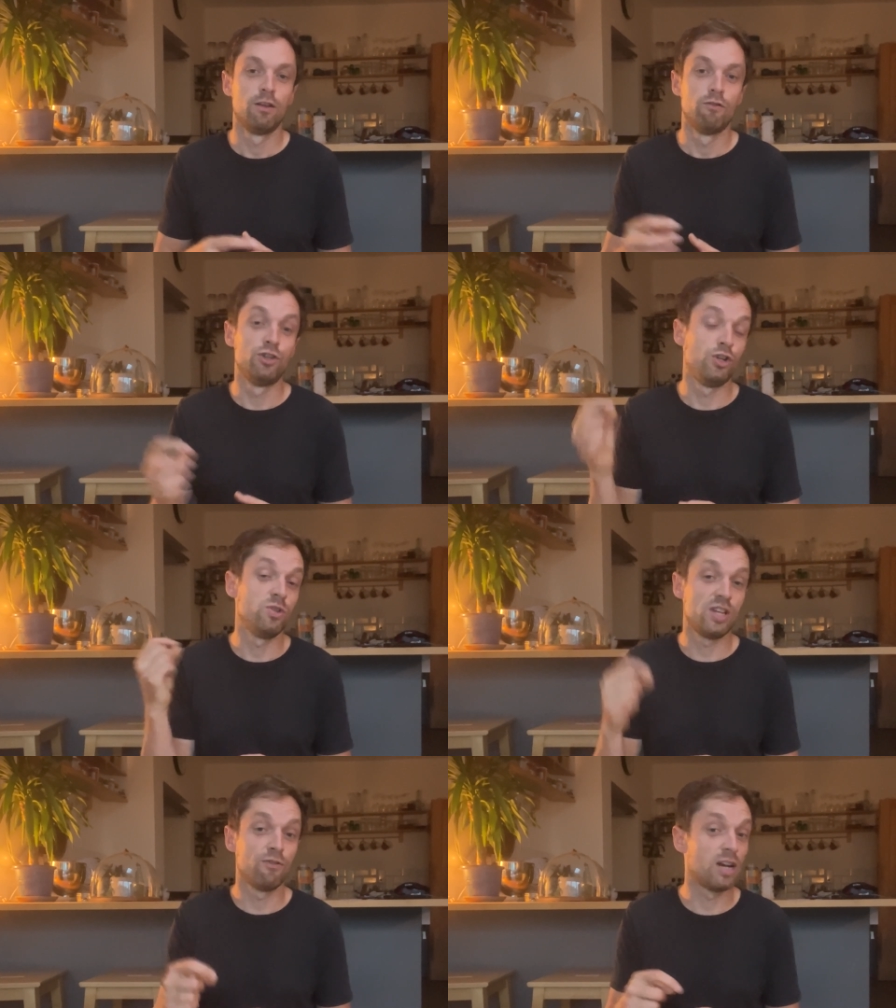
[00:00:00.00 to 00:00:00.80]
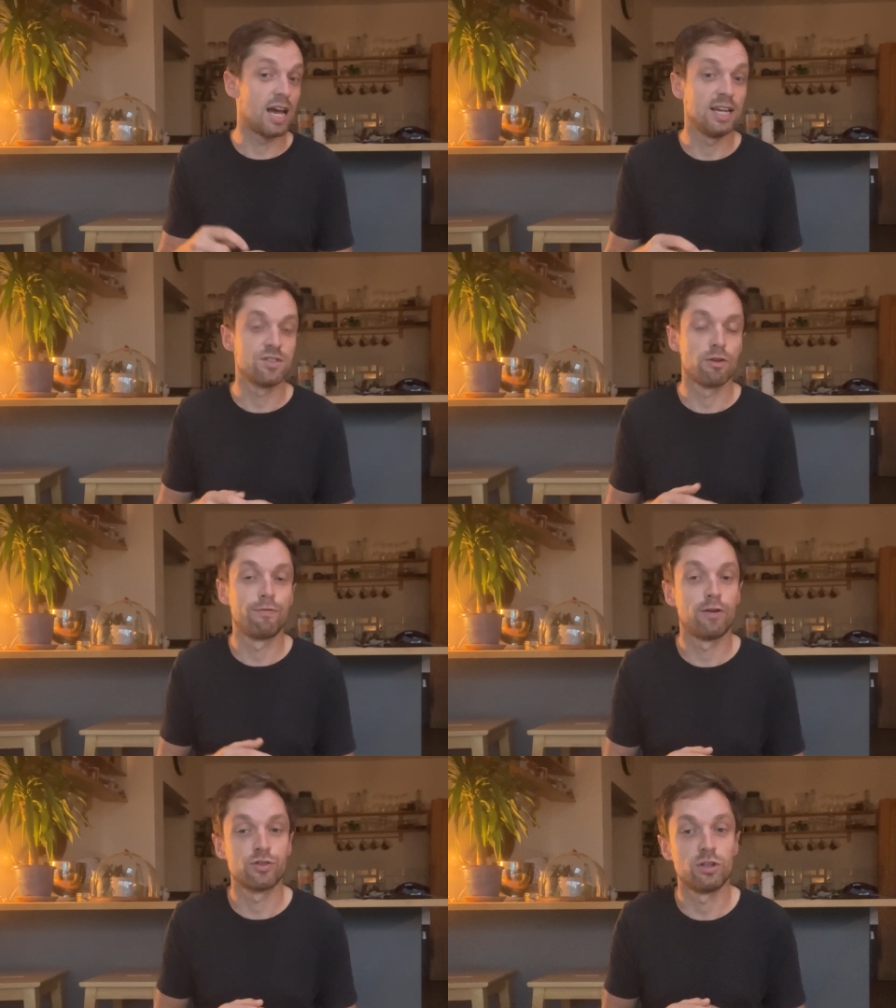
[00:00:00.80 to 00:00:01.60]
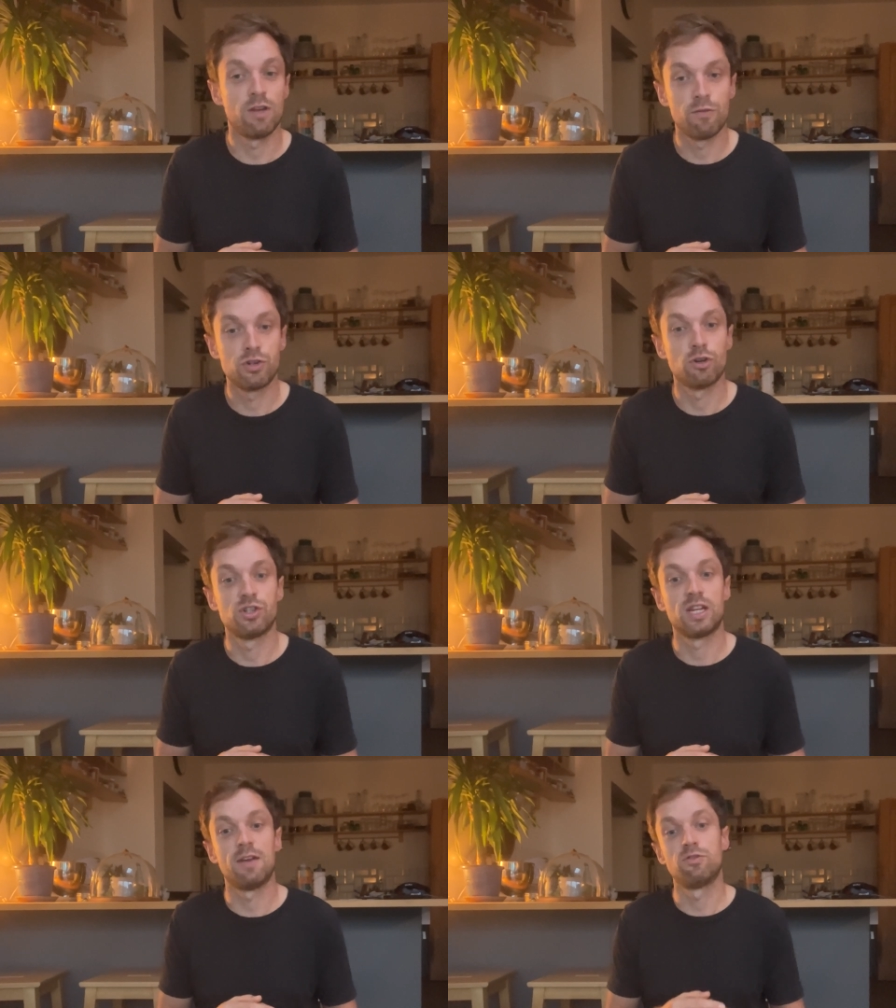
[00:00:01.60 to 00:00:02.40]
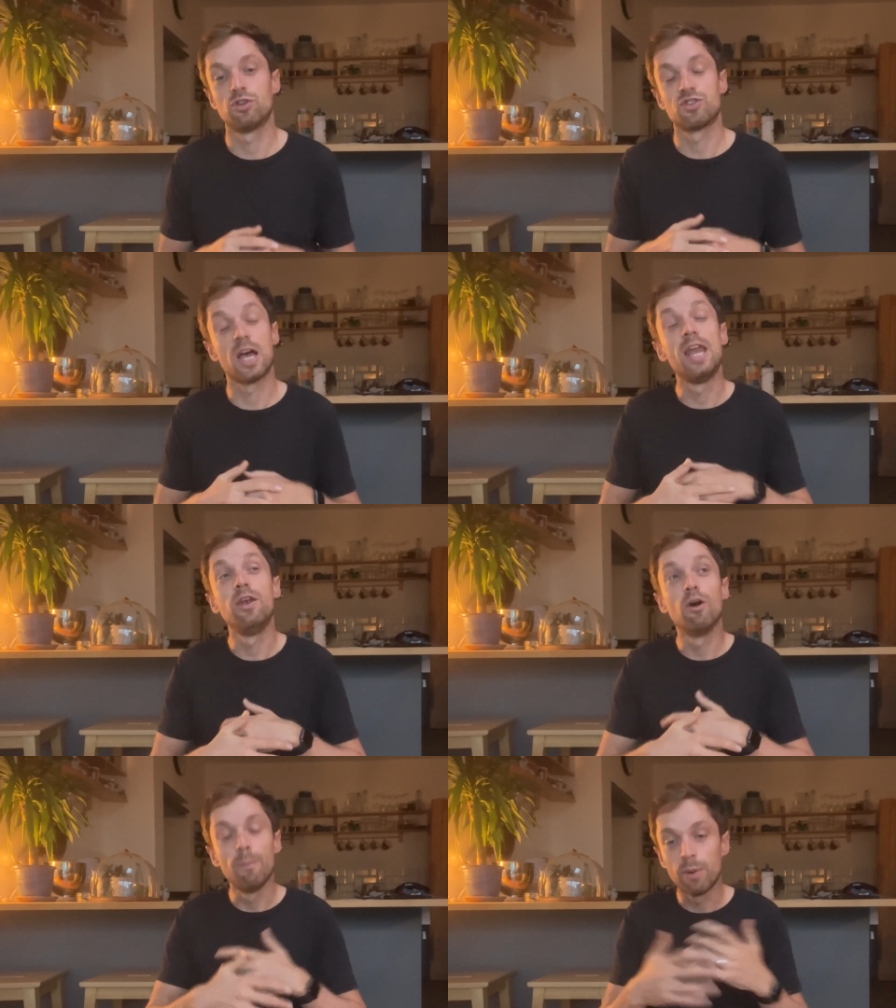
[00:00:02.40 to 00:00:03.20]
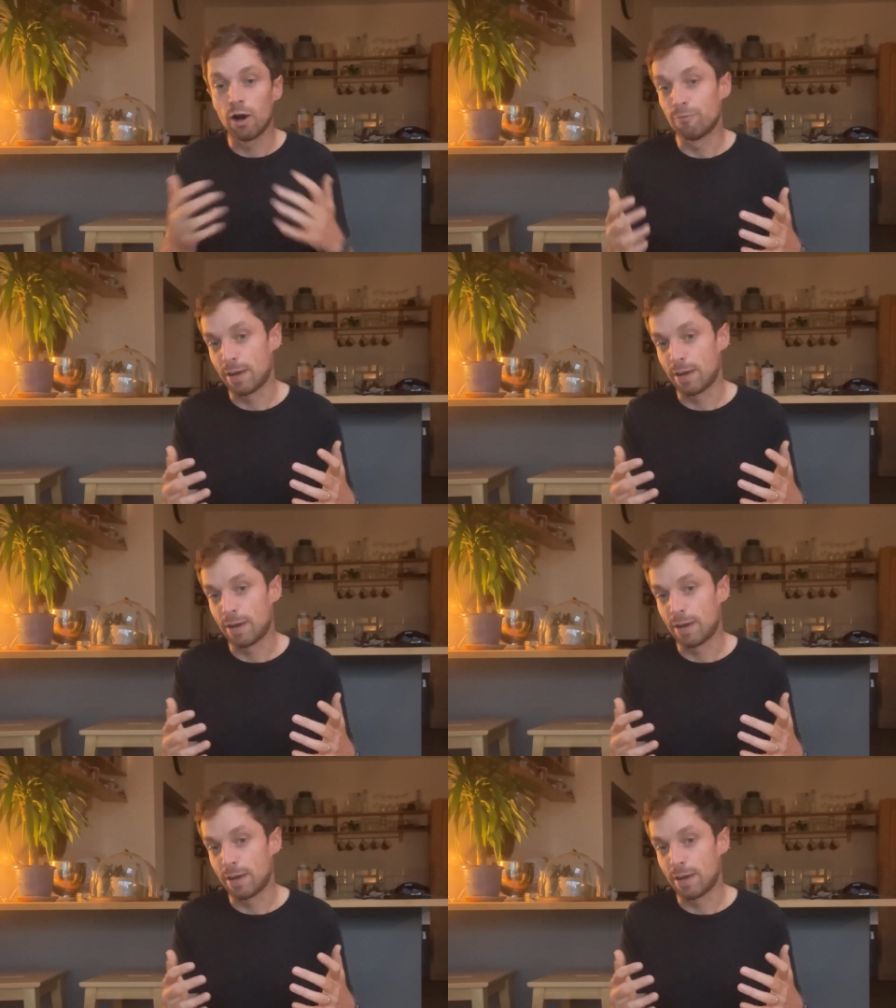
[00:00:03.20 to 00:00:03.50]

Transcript: Reducing reliance on fossil infrastructure gives us a number of